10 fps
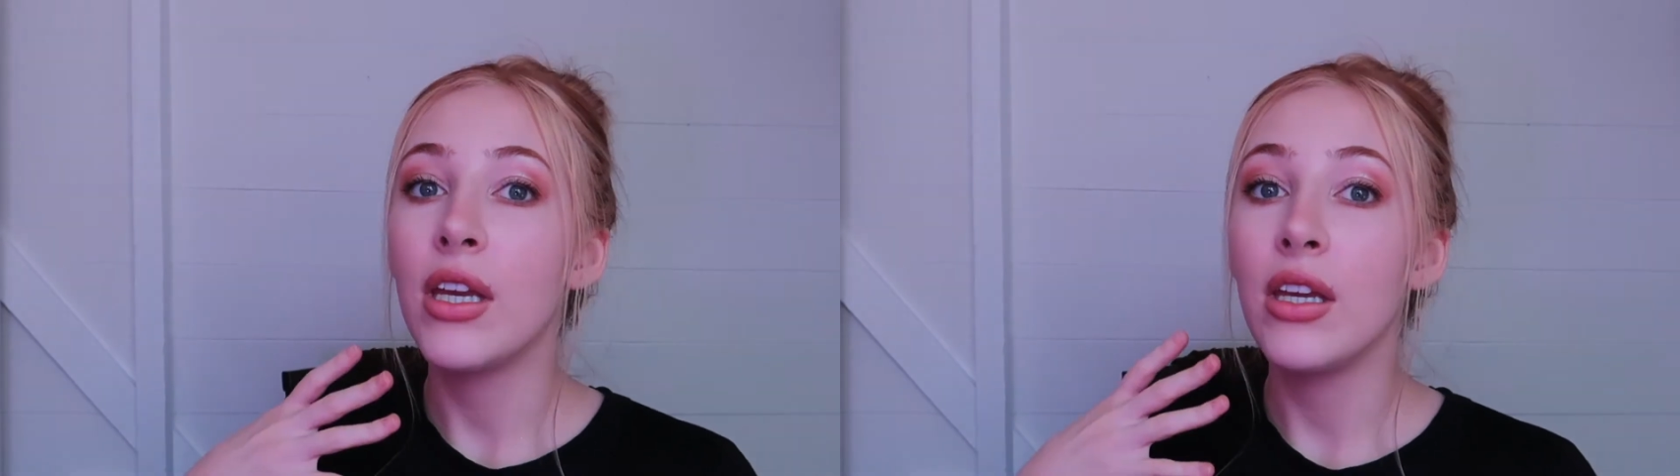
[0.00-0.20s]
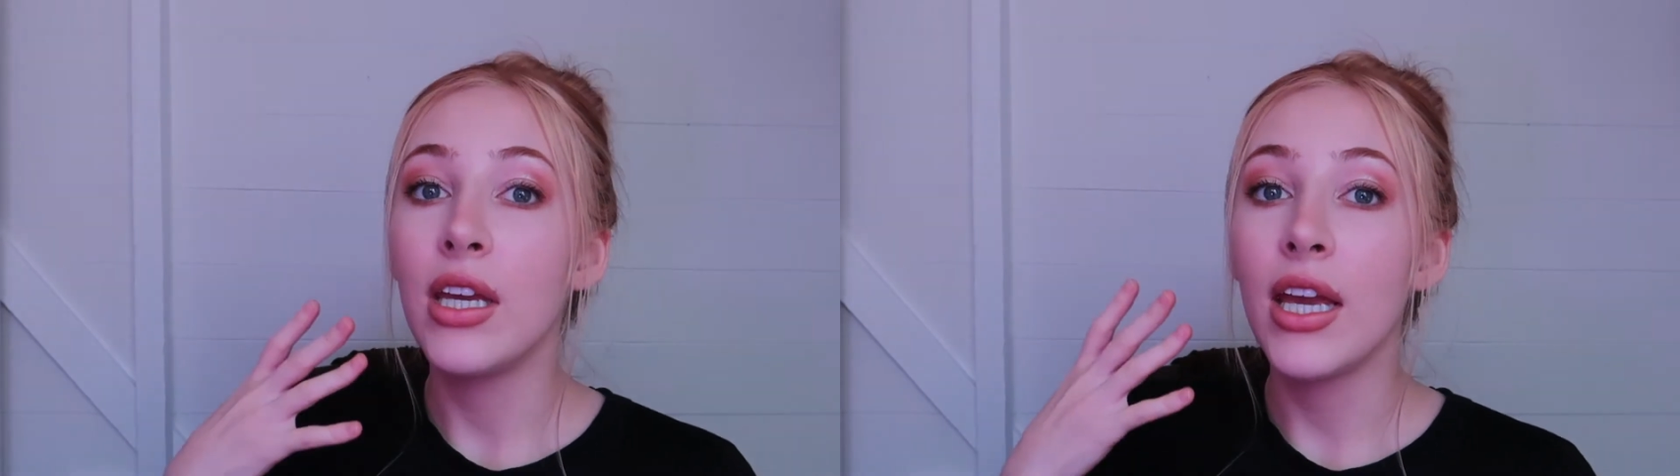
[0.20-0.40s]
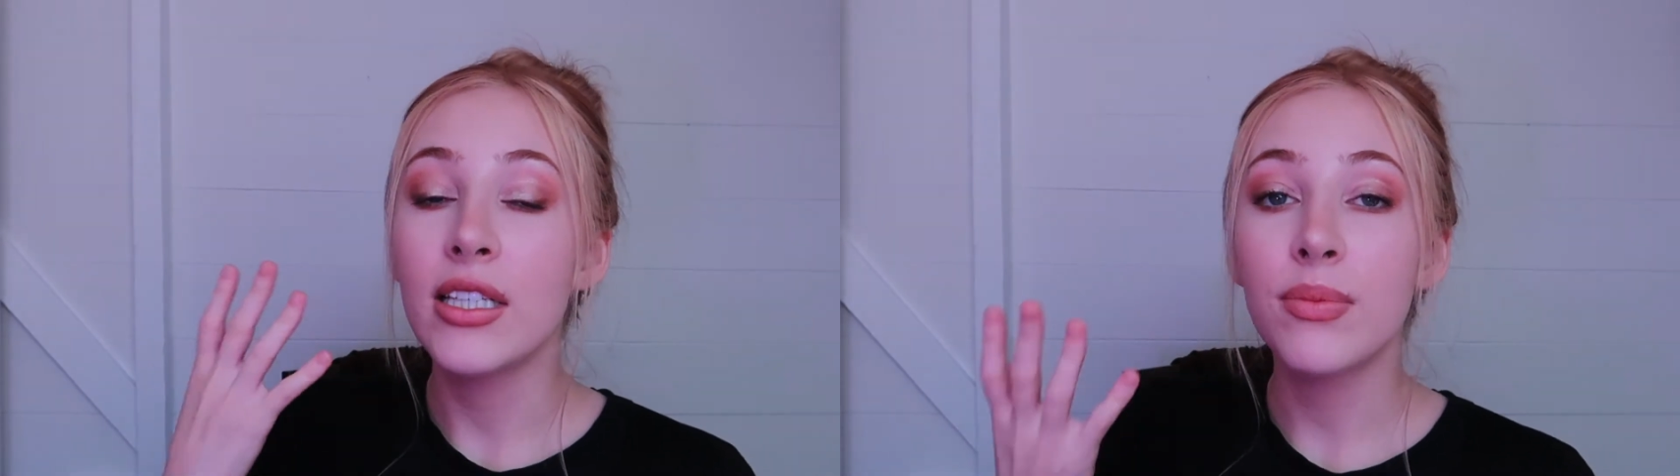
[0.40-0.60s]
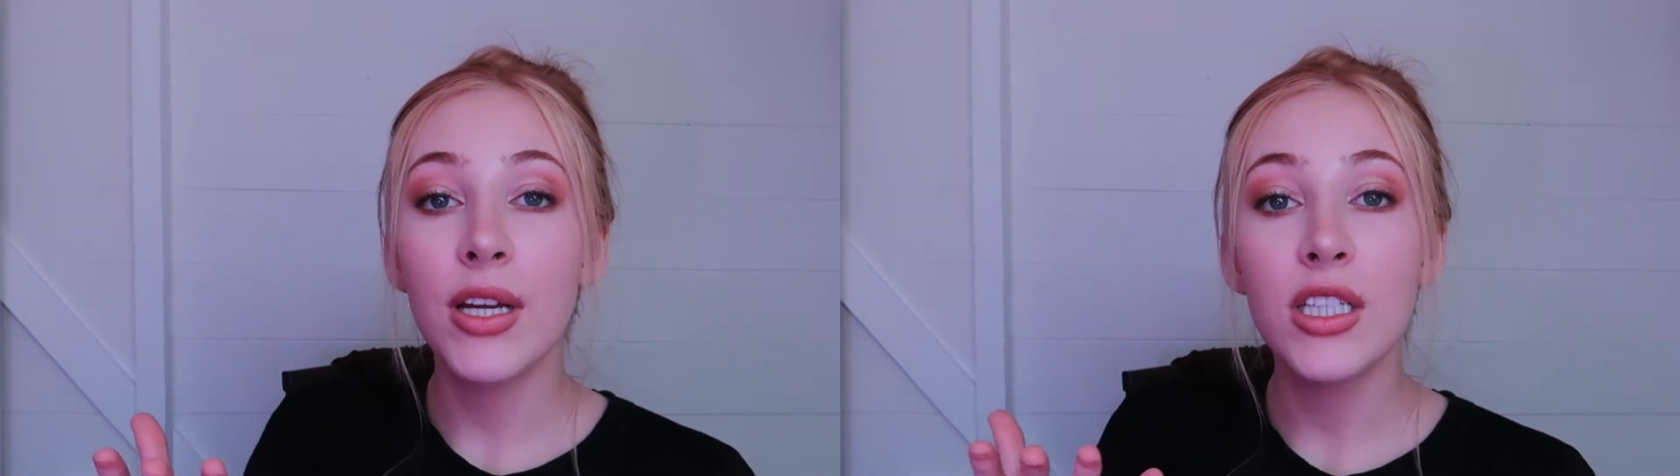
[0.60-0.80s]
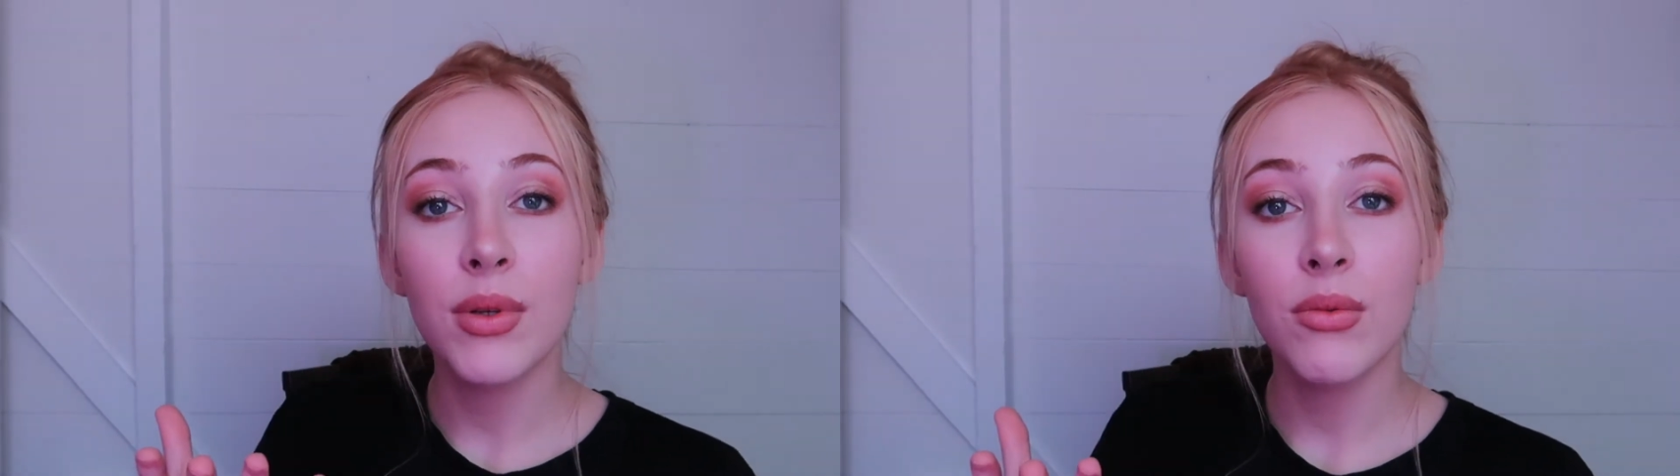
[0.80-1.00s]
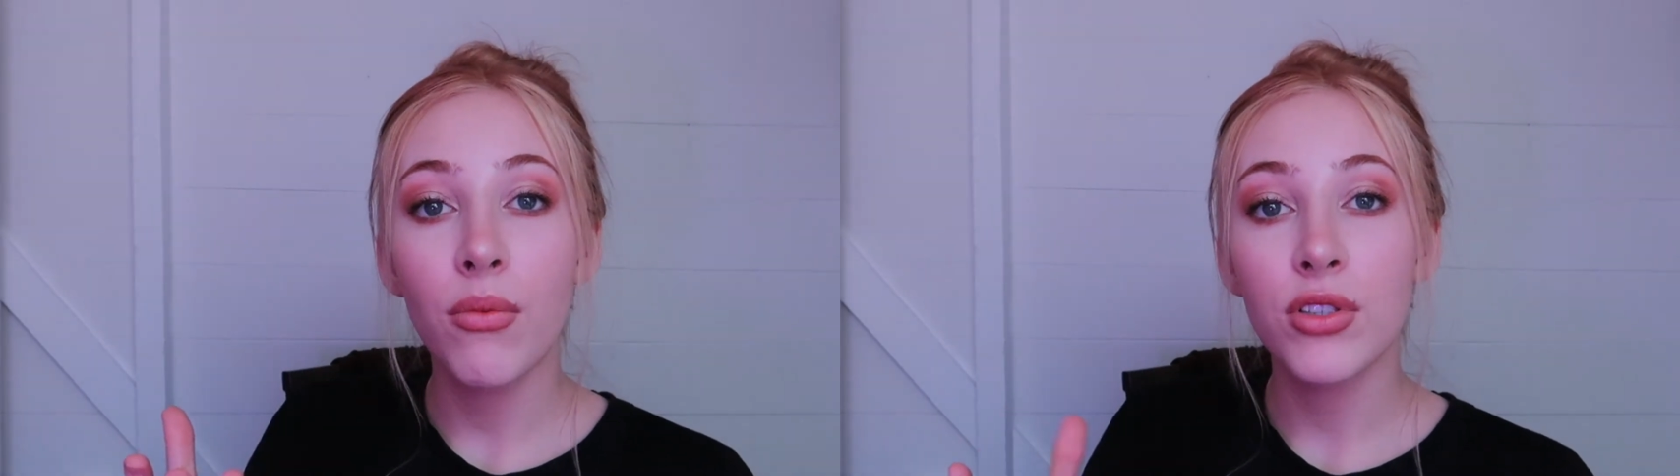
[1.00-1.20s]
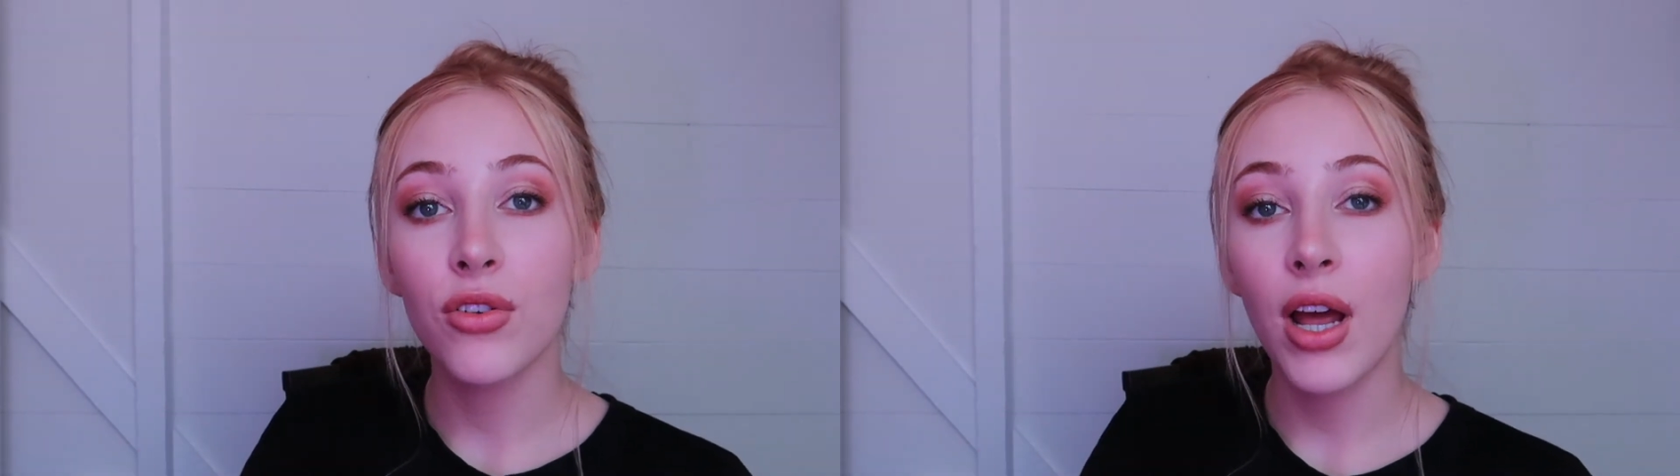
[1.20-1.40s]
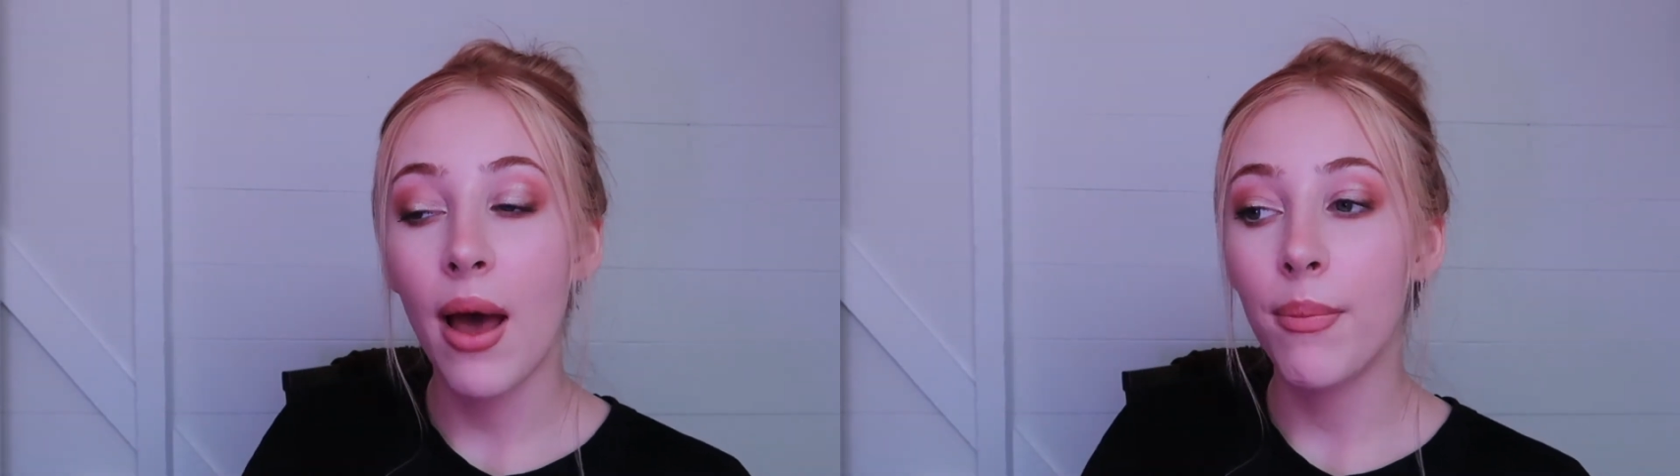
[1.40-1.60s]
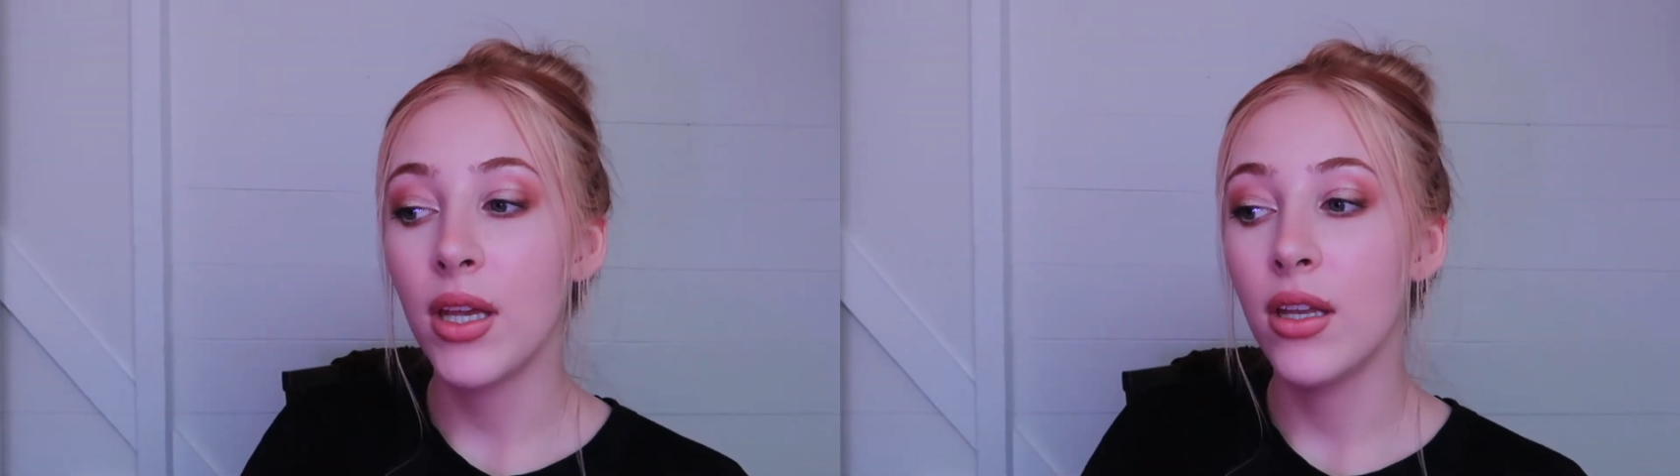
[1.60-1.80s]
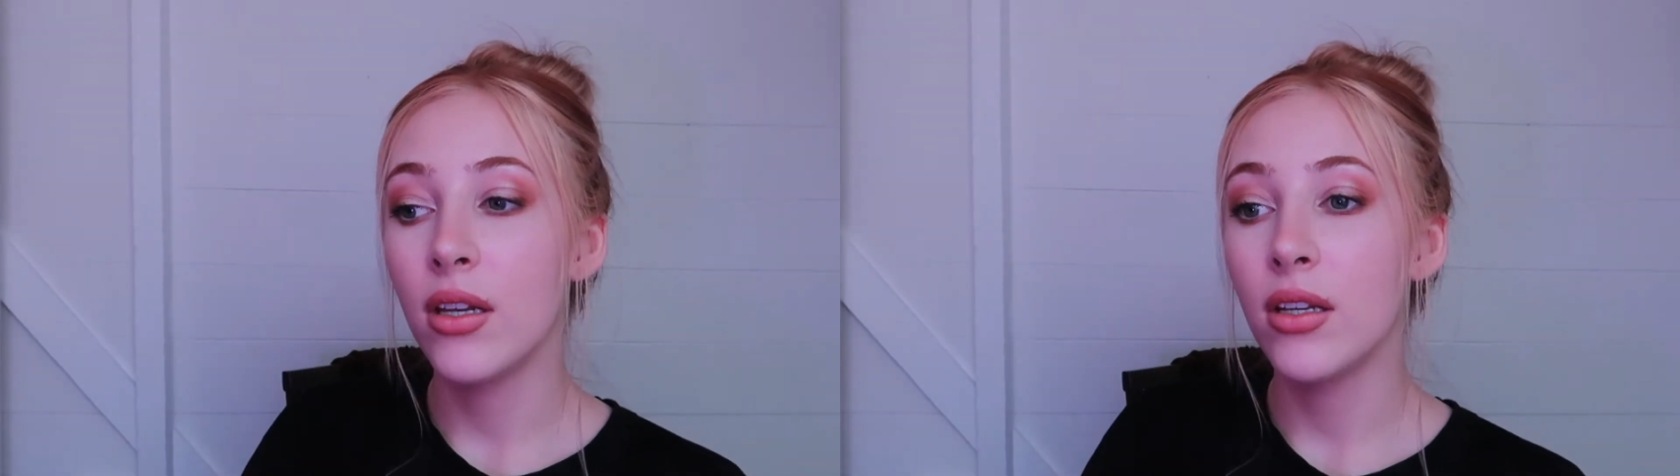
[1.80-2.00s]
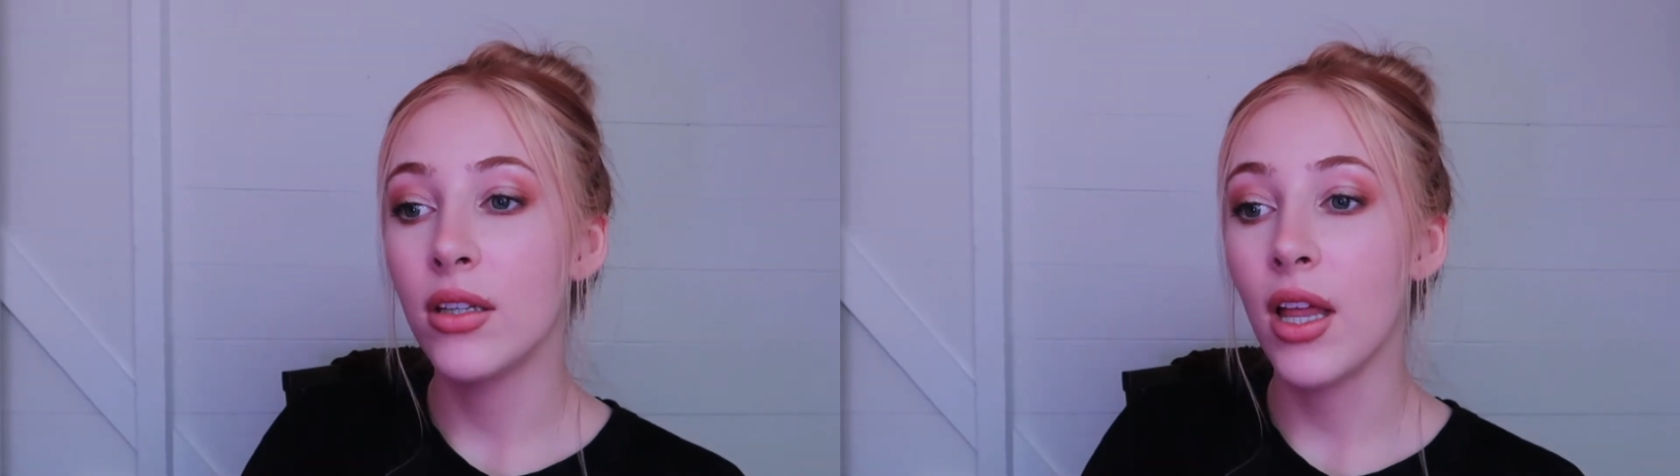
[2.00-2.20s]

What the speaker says: he explained to me what was going to happen,